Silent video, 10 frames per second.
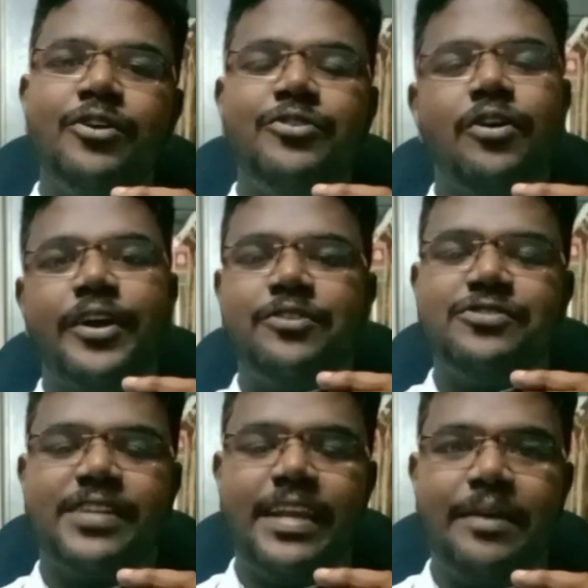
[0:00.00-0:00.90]
you are going to
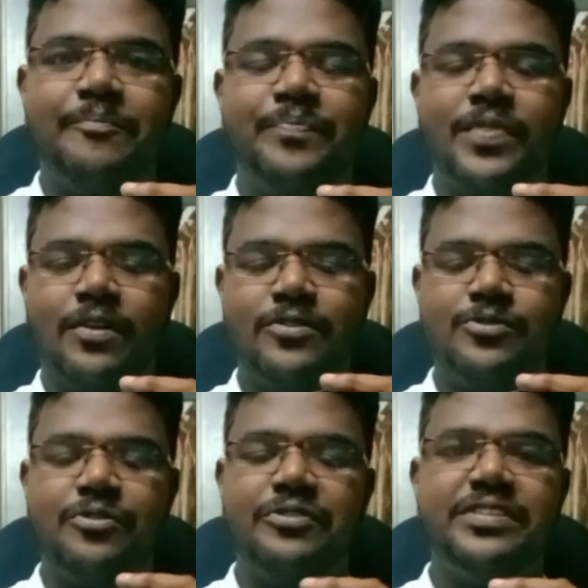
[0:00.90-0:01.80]
study.
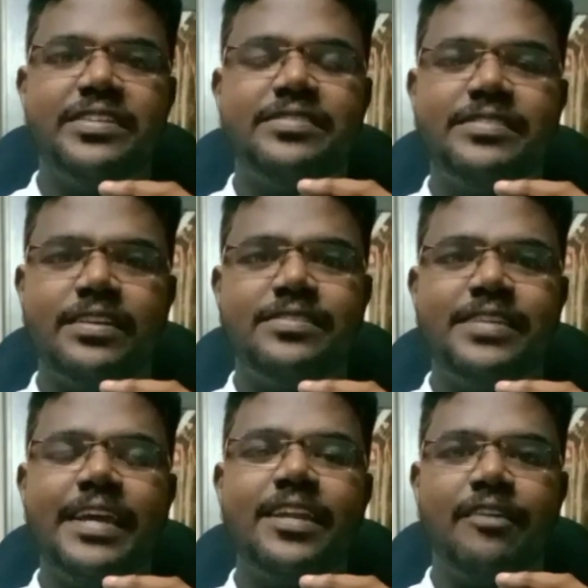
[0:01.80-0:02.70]
So this is
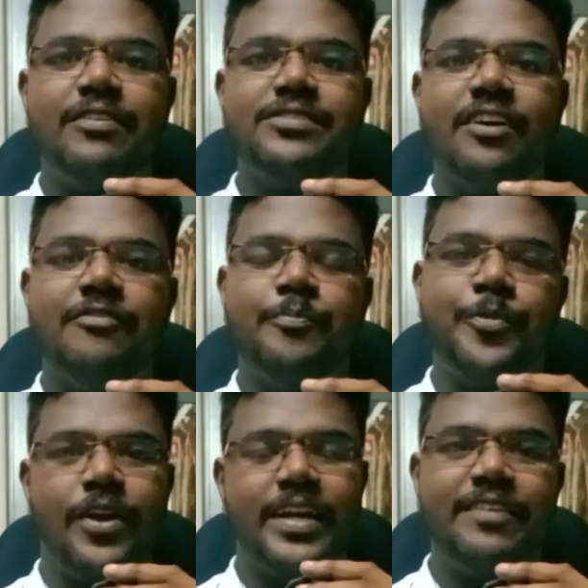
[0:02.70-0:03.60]
16 hours of
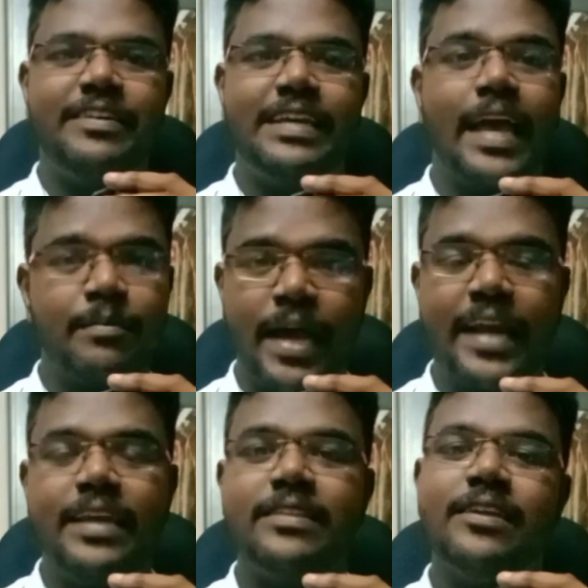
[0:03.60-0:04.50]
productivity. I am
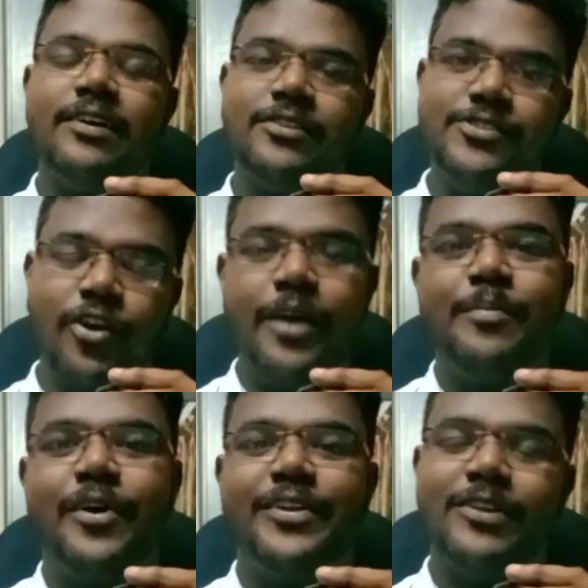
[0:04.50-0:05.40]
adding the joy
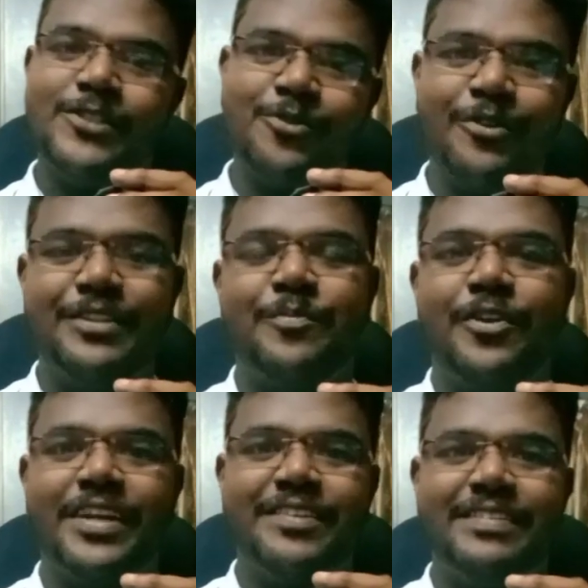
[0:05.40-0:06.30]
part also in the
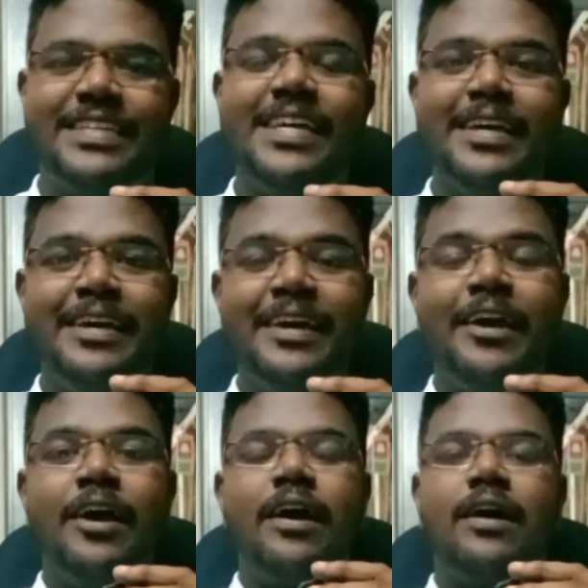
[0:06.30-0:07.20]
productivity,
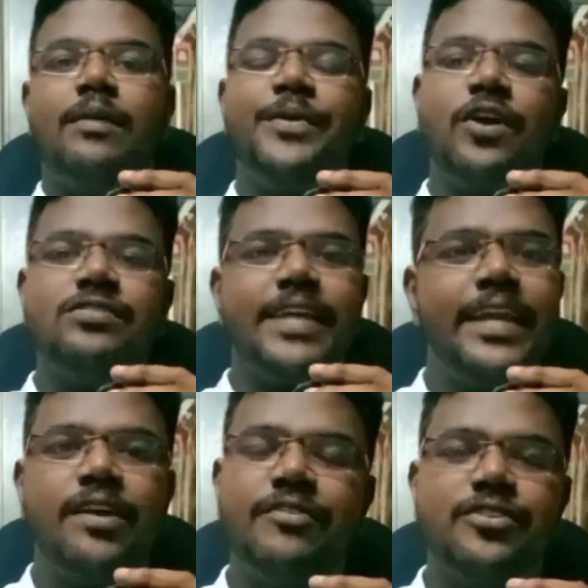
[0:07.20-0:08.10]
because
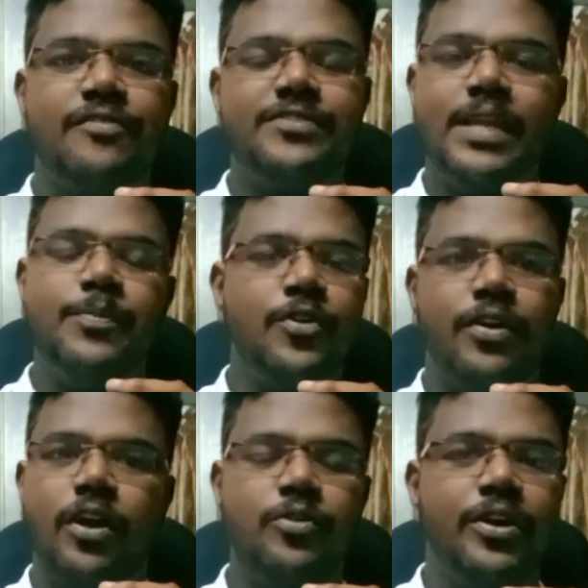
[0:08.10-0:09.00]
8 hours of sleep, you are
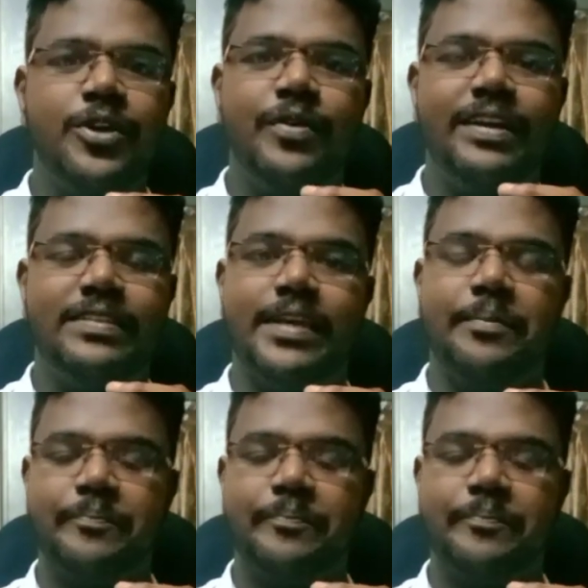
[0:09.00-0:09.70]
not going to do anything,